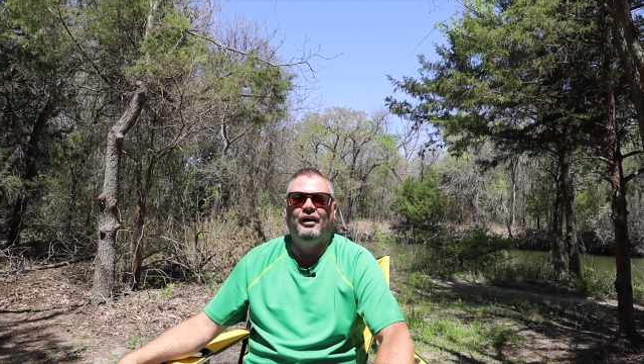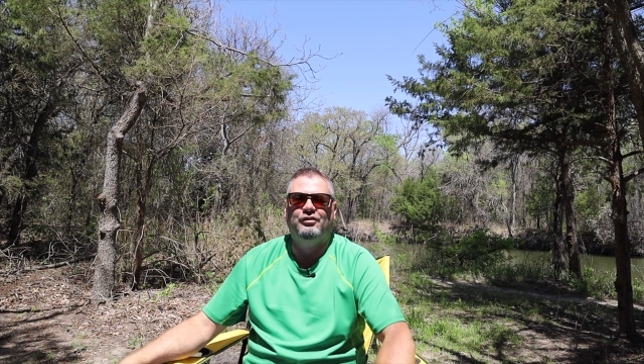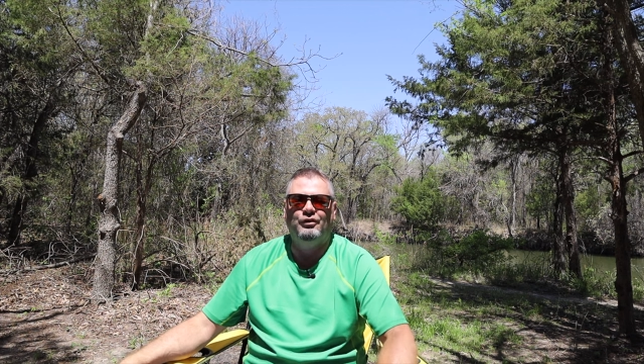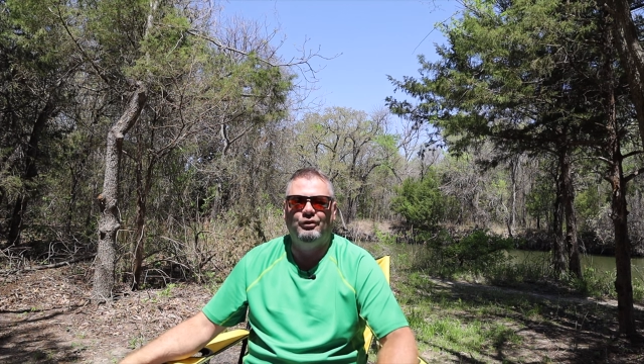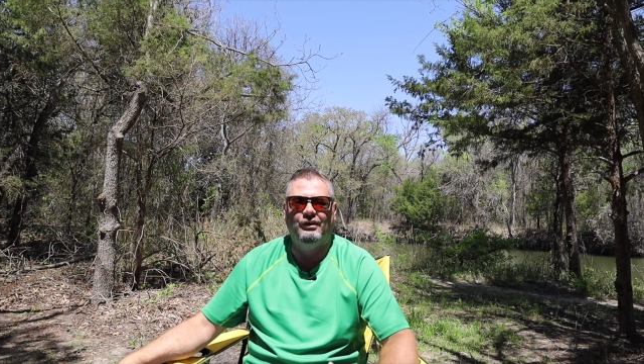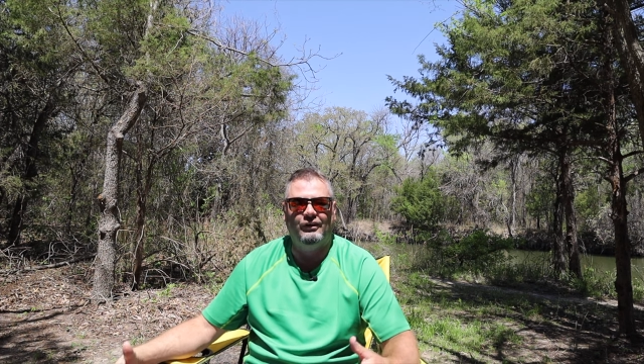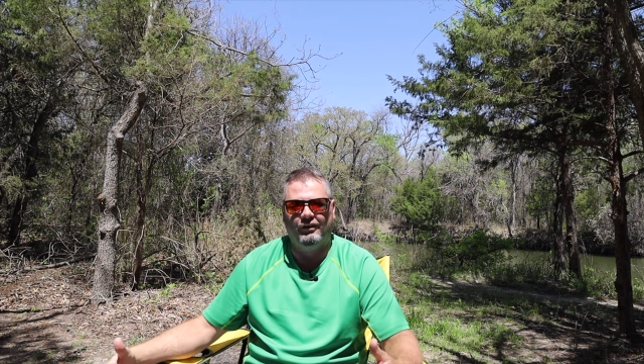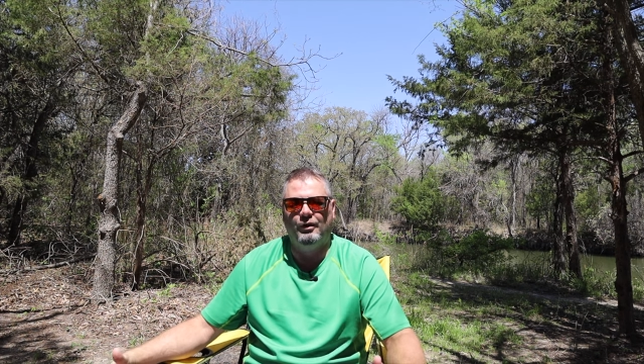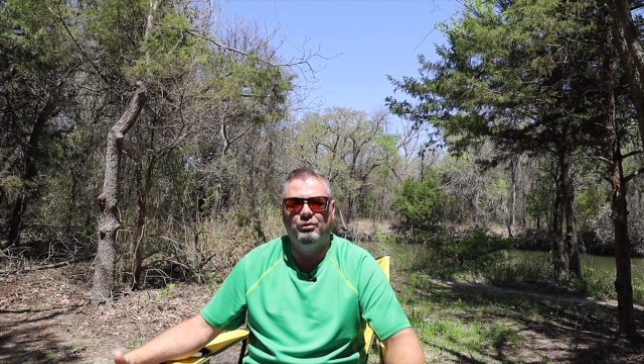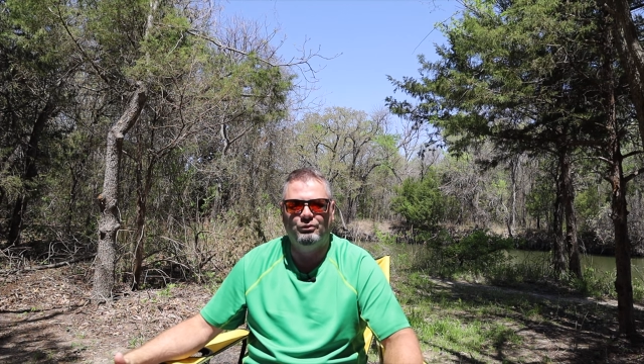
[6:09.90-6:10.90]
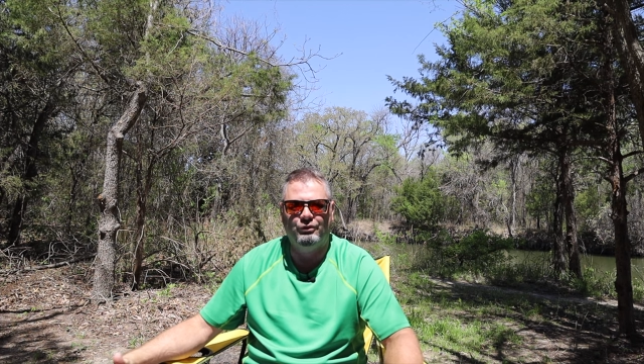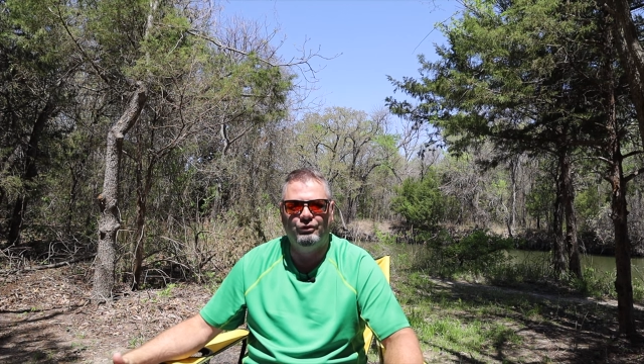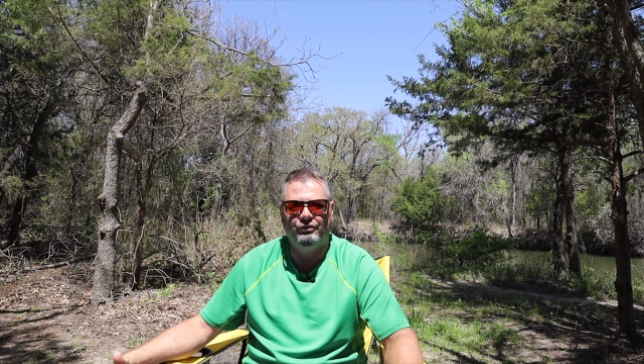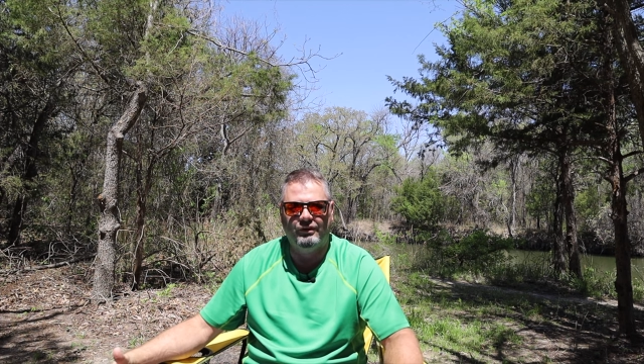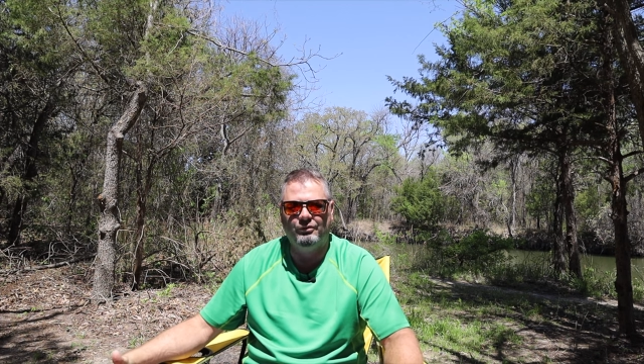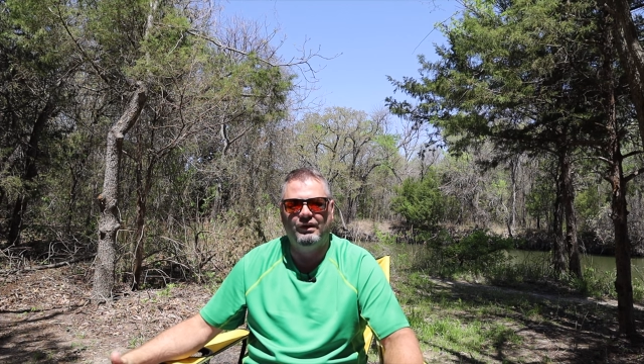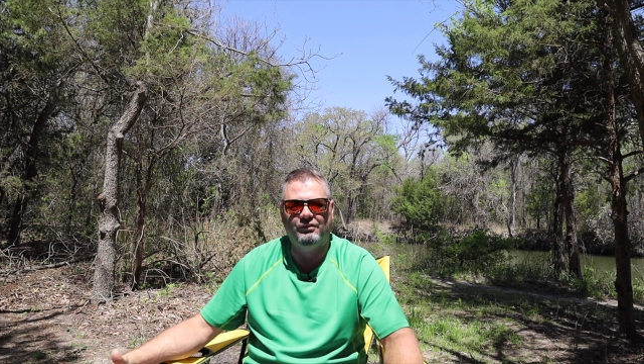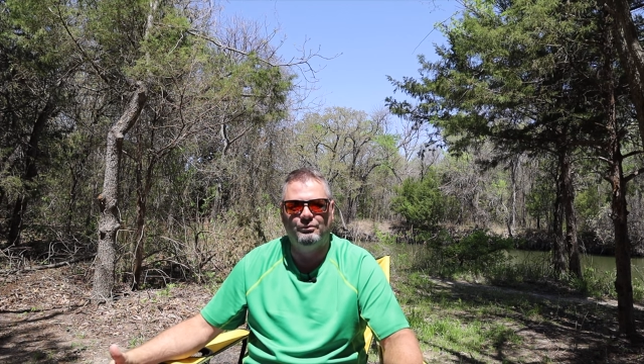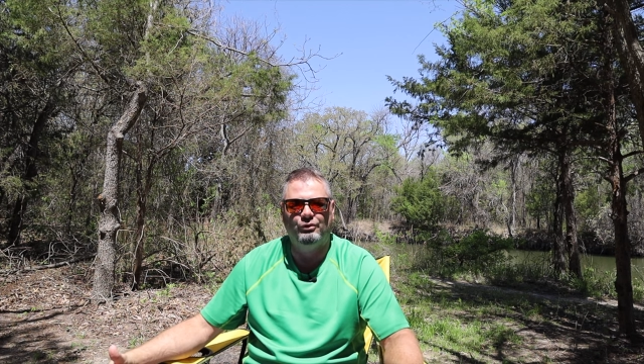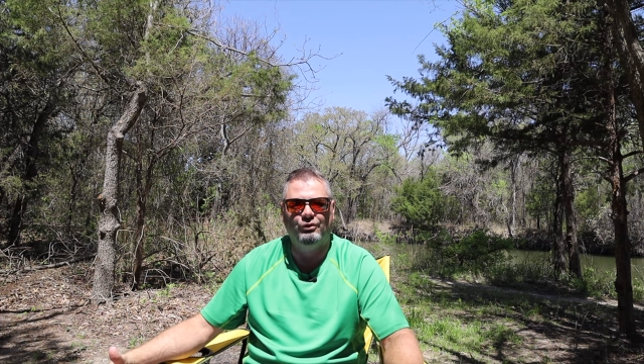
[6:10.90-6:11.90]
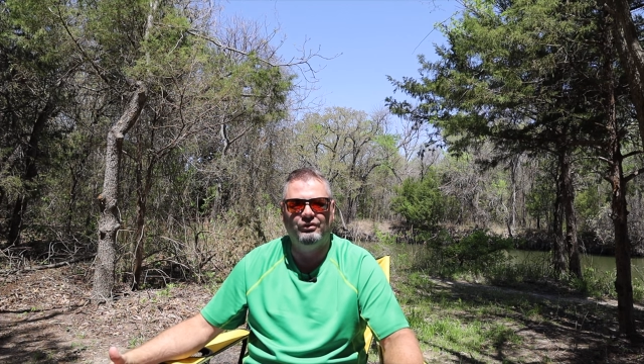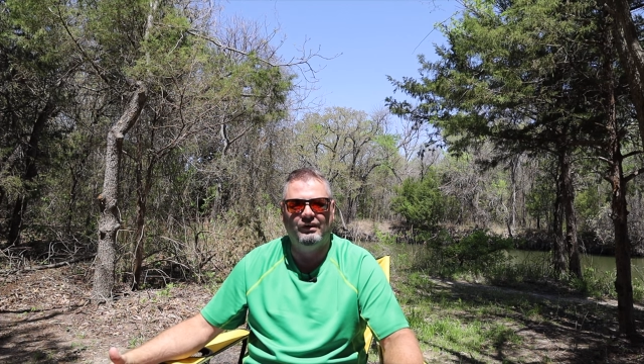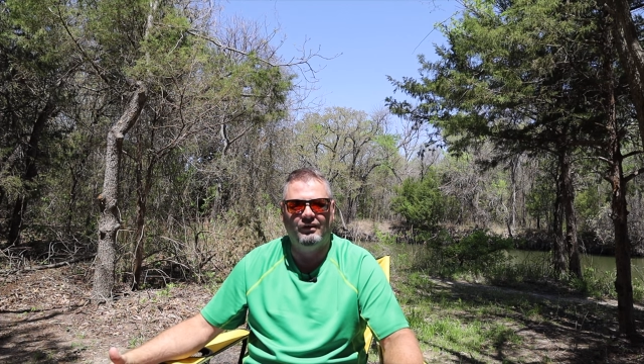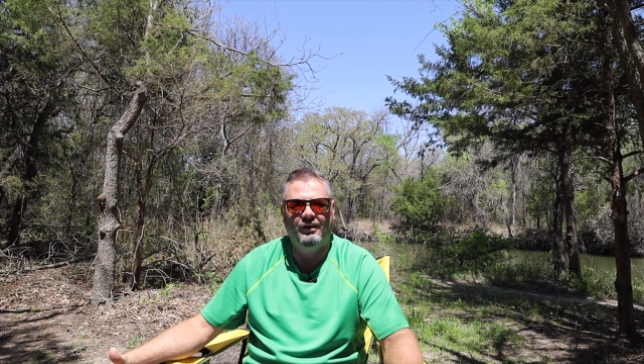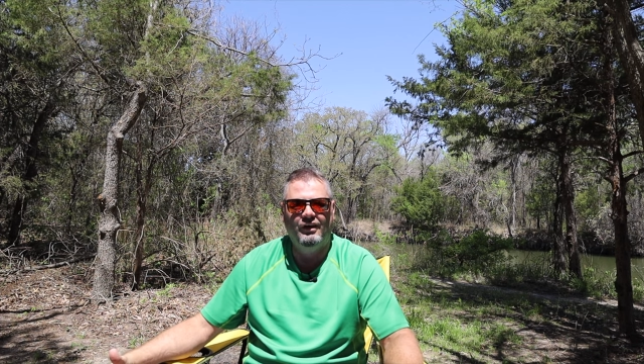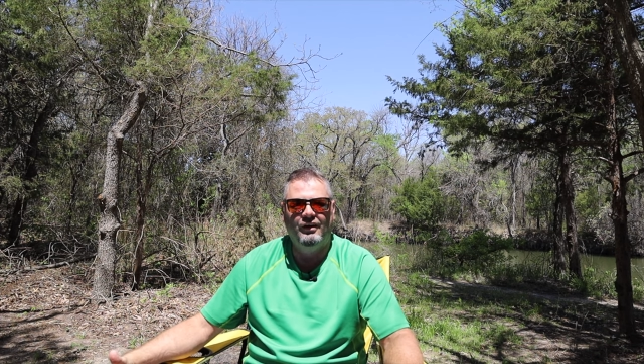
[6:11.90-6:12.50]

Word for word: right, so here, a couple of rules. Yes, we got some rules here.